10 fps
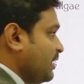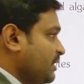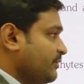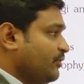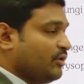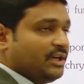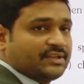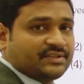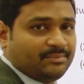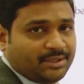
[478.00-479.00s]
Infoldings
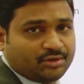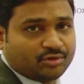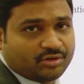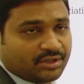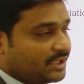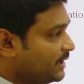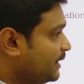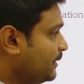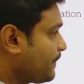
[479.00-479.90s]
in mitochondria.